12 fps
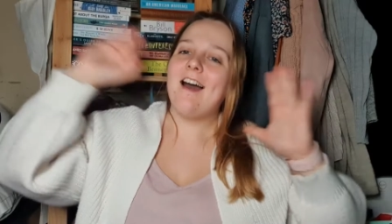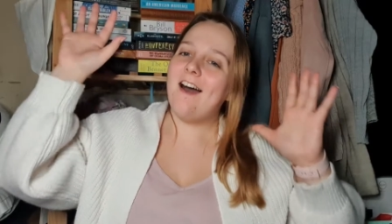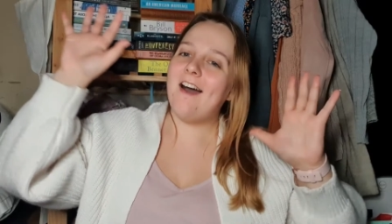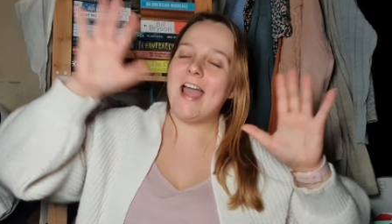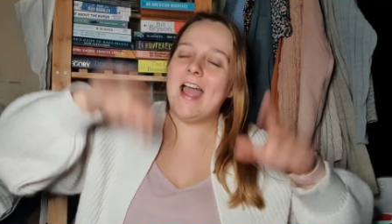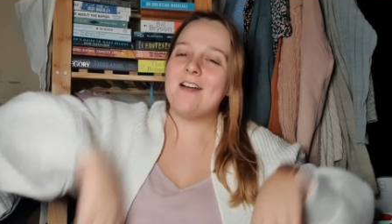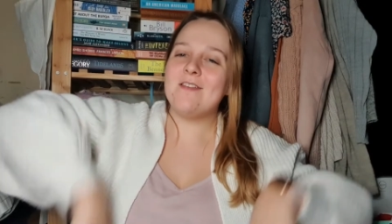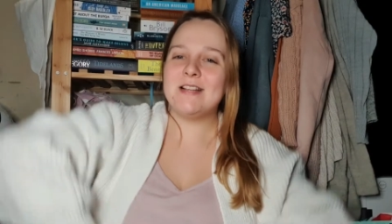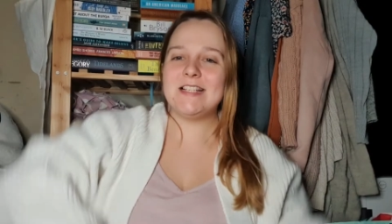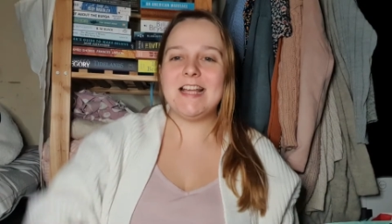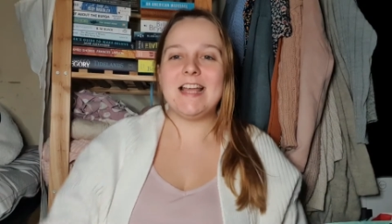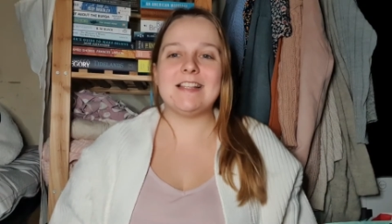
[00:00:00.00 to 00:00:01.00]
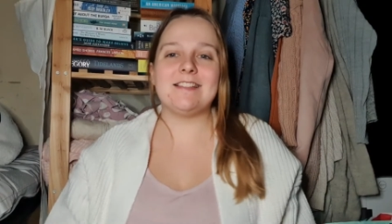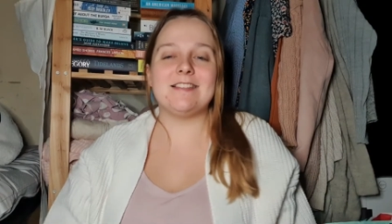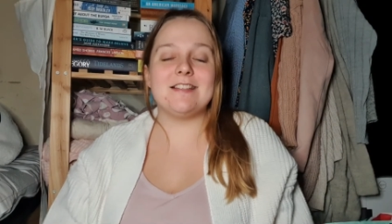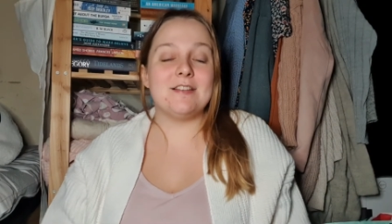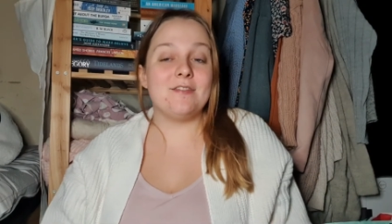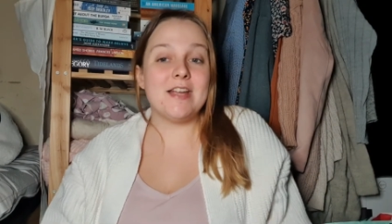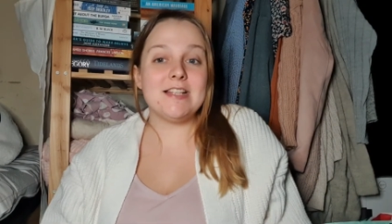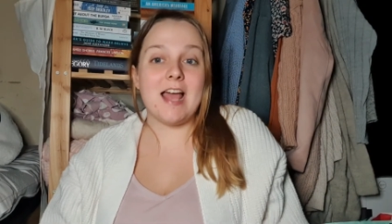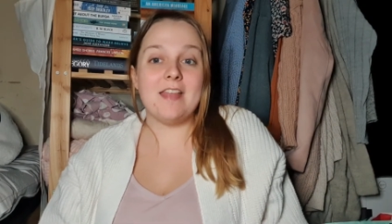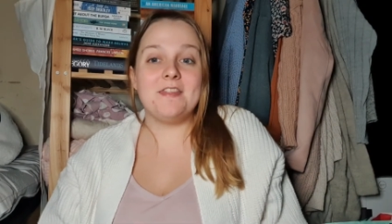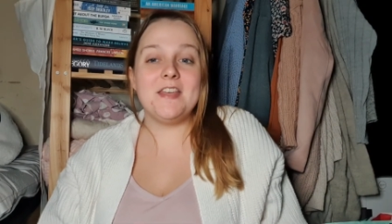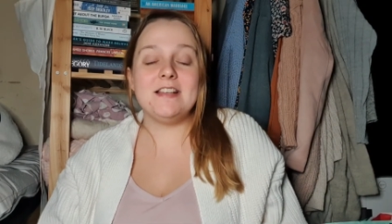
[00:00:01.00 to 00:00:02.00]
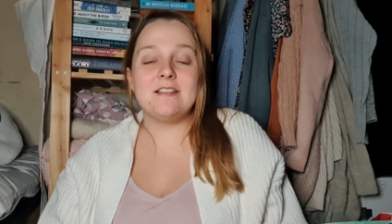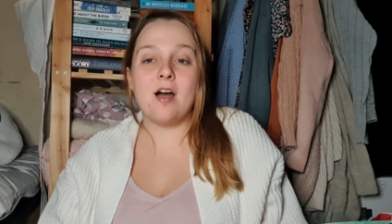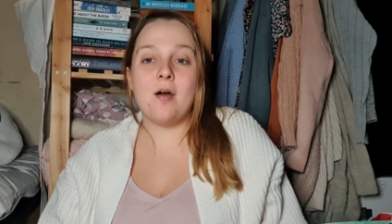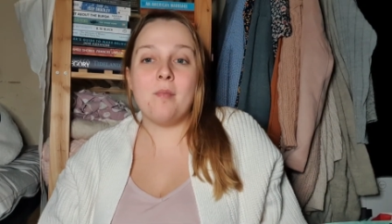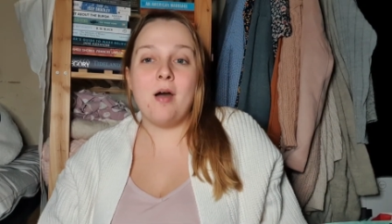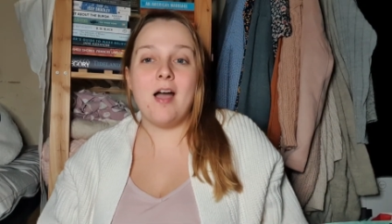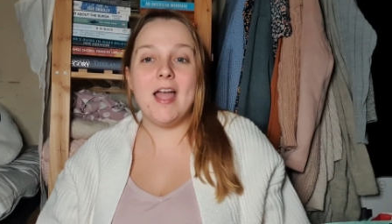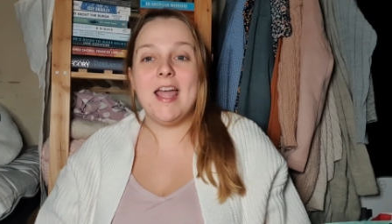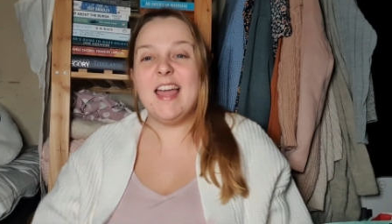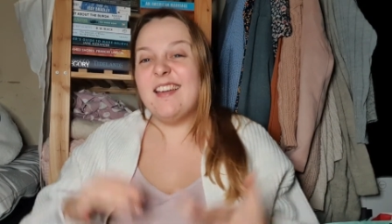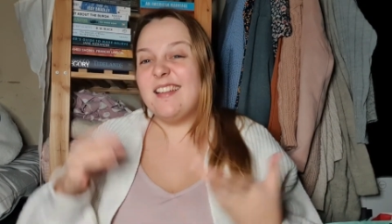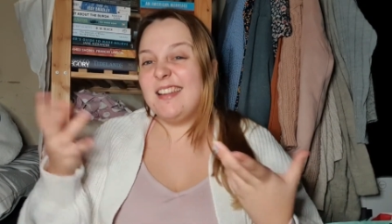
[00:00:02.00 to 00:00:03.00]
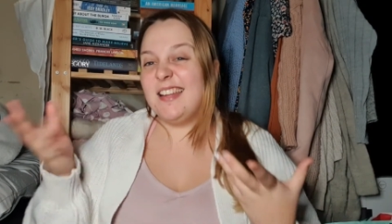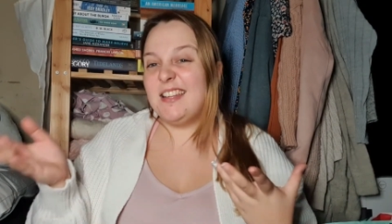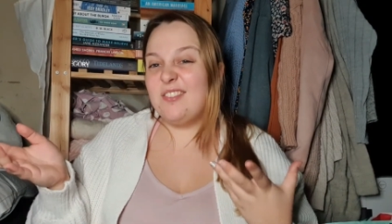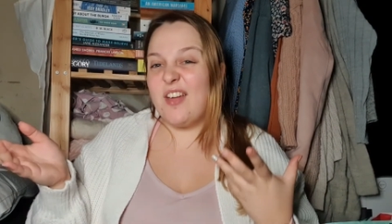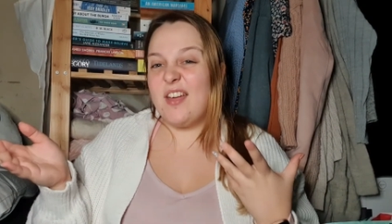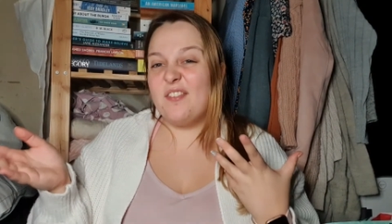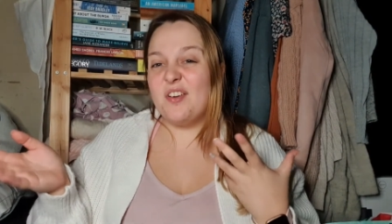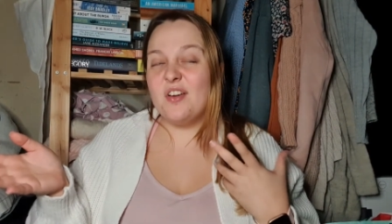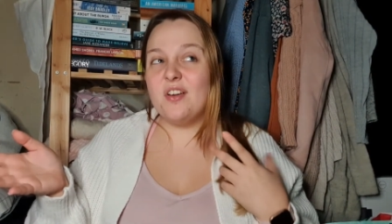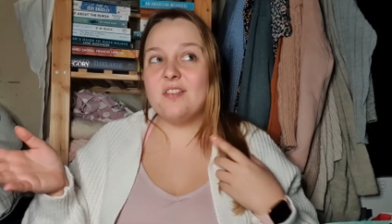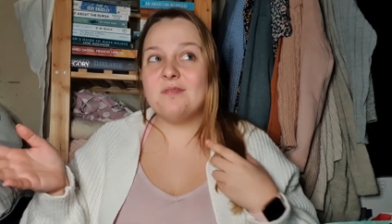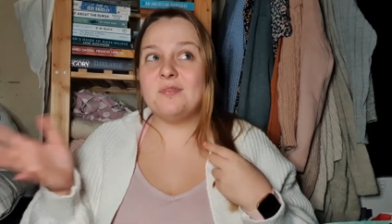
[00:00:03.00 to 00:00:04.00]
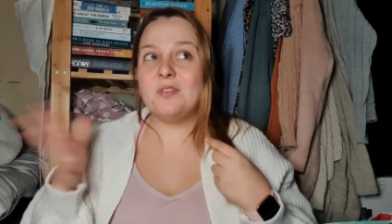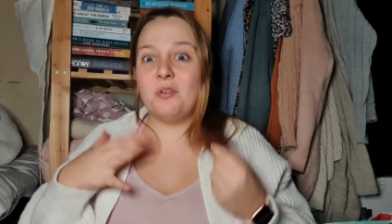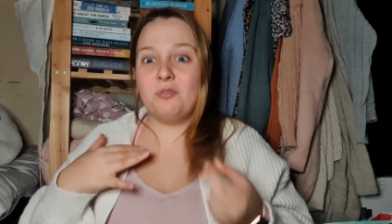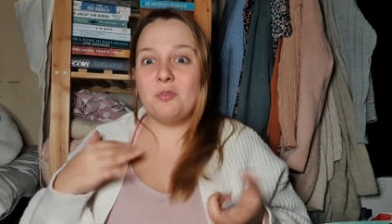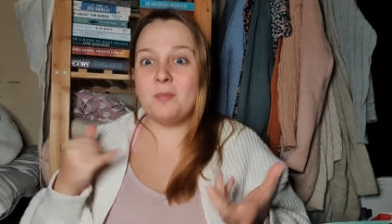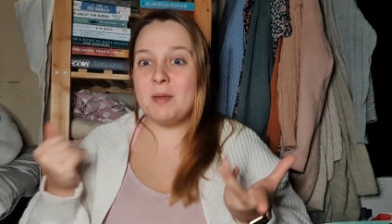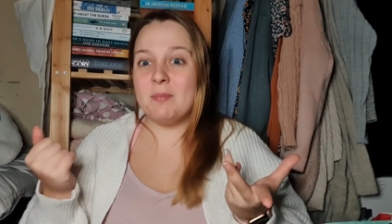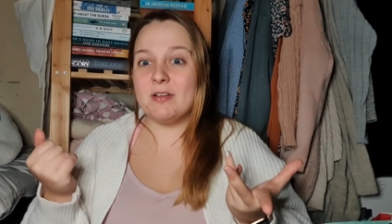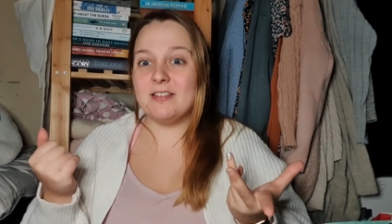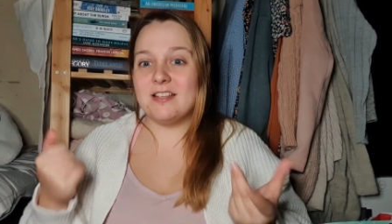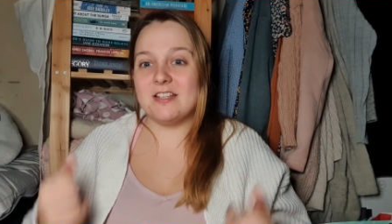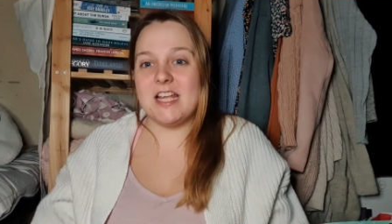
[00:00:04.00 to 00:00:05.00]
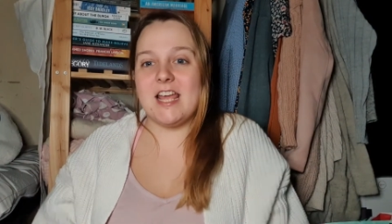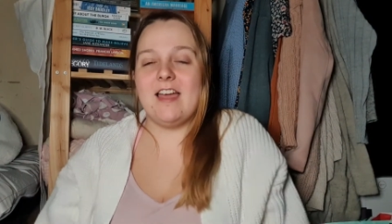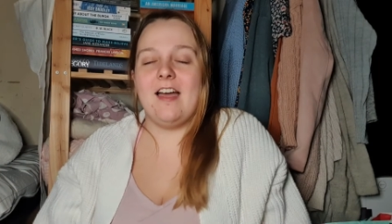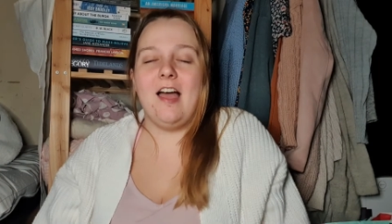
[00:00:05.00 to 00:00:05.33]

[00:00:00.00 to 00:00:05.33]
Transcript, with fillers: Hi, I'm Lizzie and this is Lizzie Reads and these are my least favourite not for me books this year.